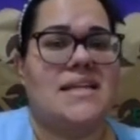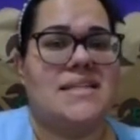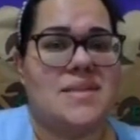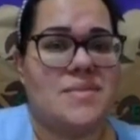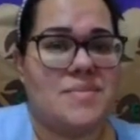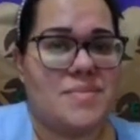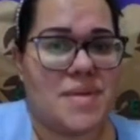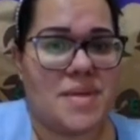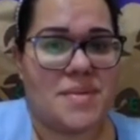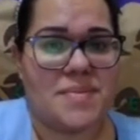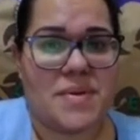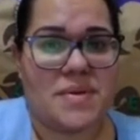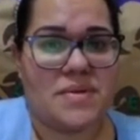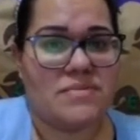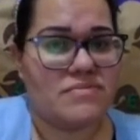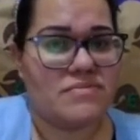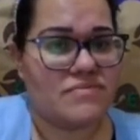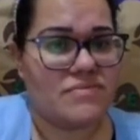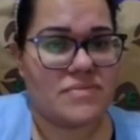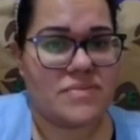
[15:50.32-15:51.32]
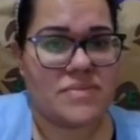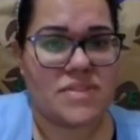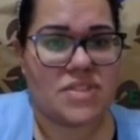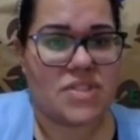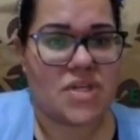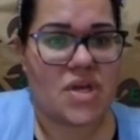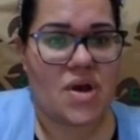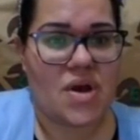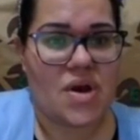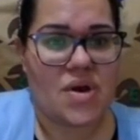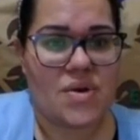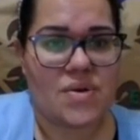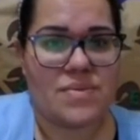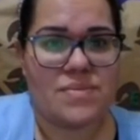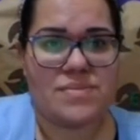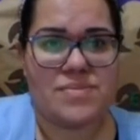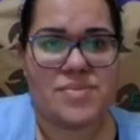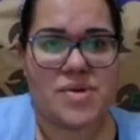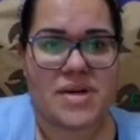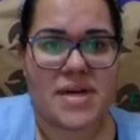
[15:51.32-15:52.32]
And some people
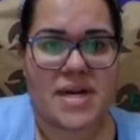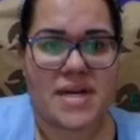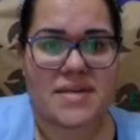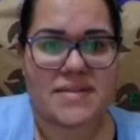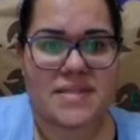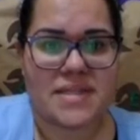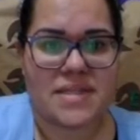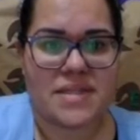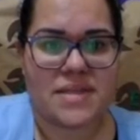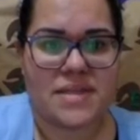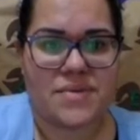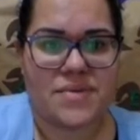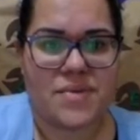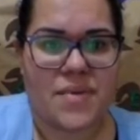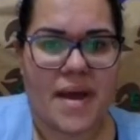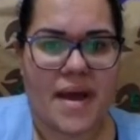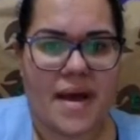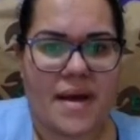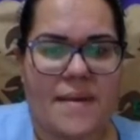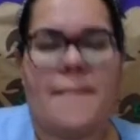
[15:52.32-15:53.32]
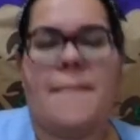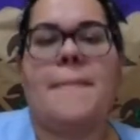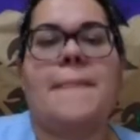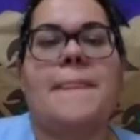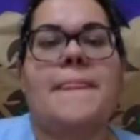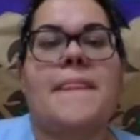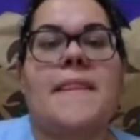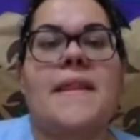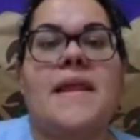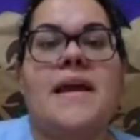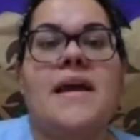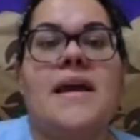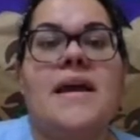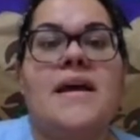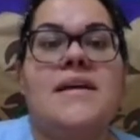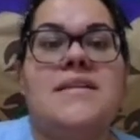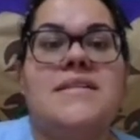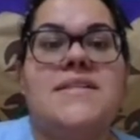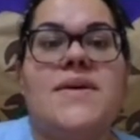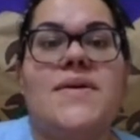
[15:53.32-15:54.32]
don't pronounce it well.
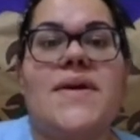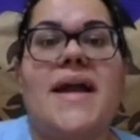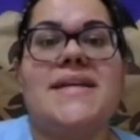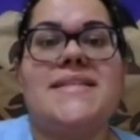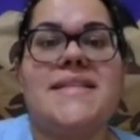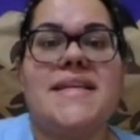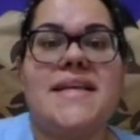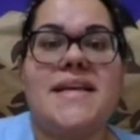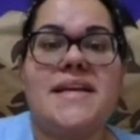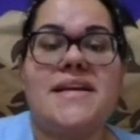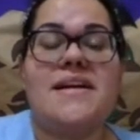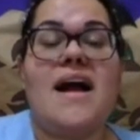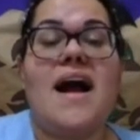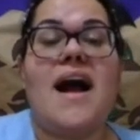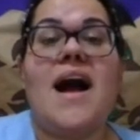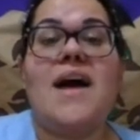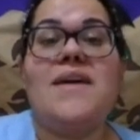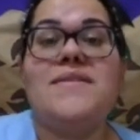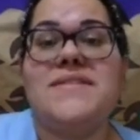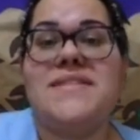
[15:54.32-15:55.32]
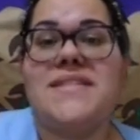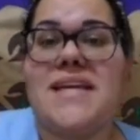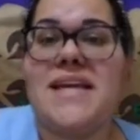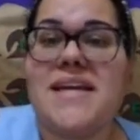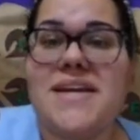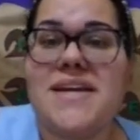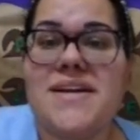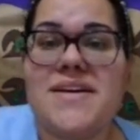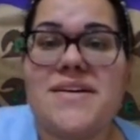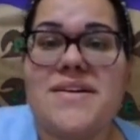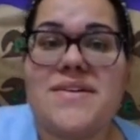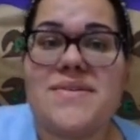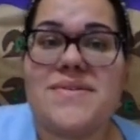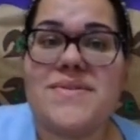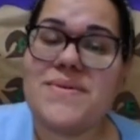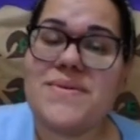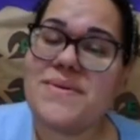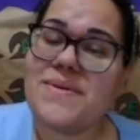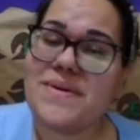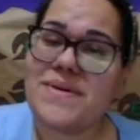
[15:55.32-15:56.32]
So guys, here, I'll take a
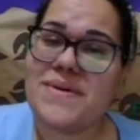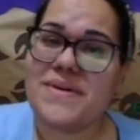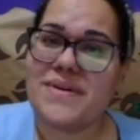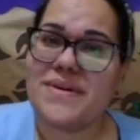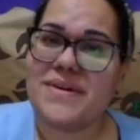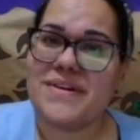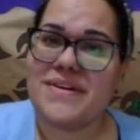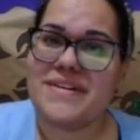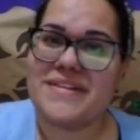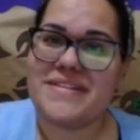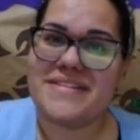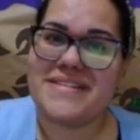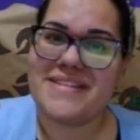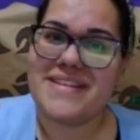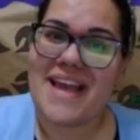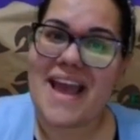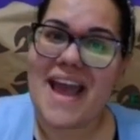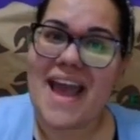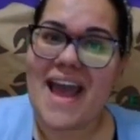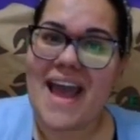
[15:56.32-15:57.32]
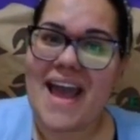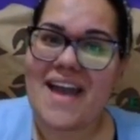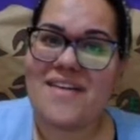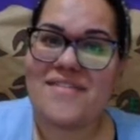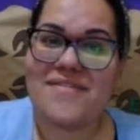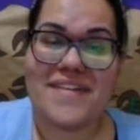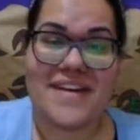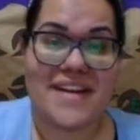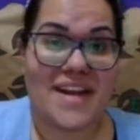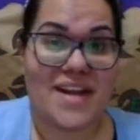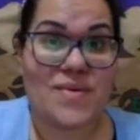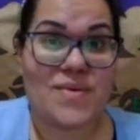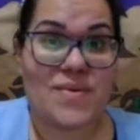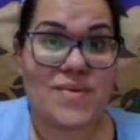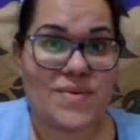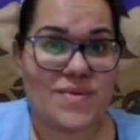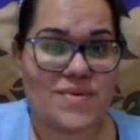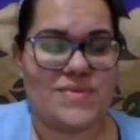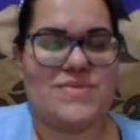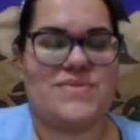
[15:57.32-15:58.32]
course. Yeah, eu farei
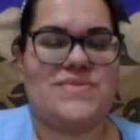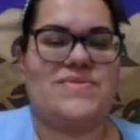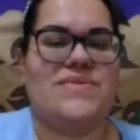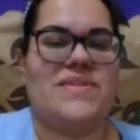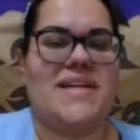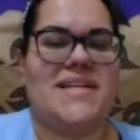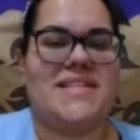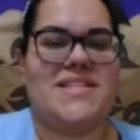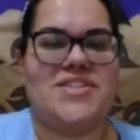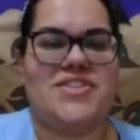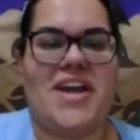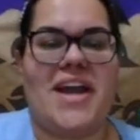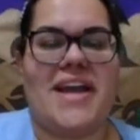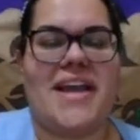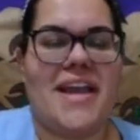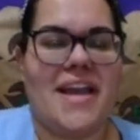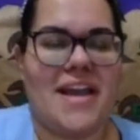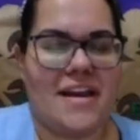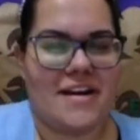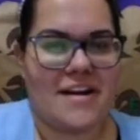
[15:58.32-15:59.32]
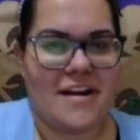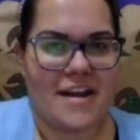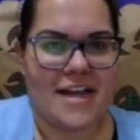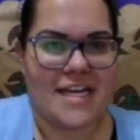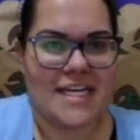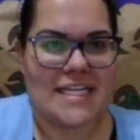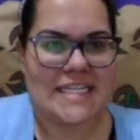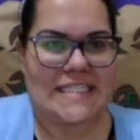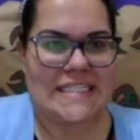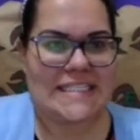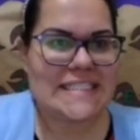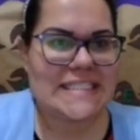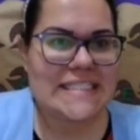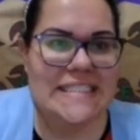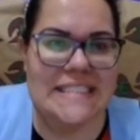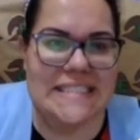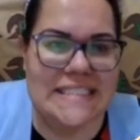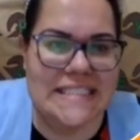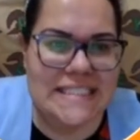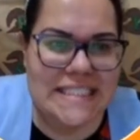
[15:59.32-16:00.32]
um curso. Let's check here
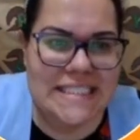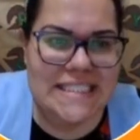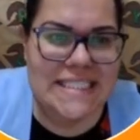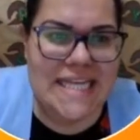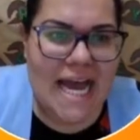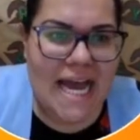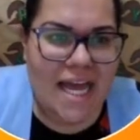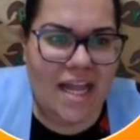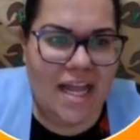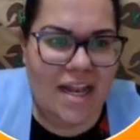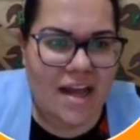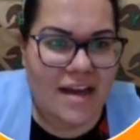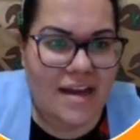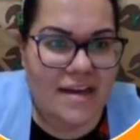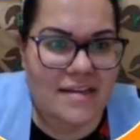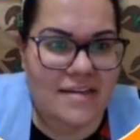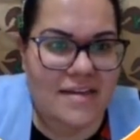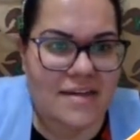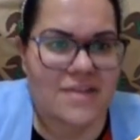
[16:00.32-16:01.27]
the dialogue.